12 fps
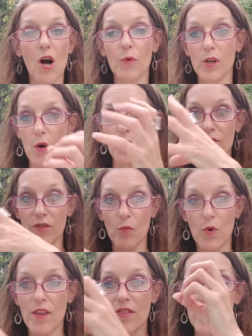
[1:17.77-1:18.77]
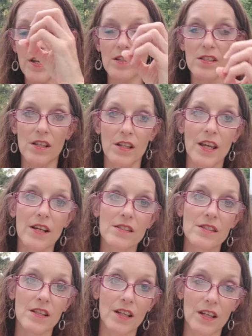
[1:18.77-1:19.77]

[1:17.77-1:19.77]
We're going from one thing to the next,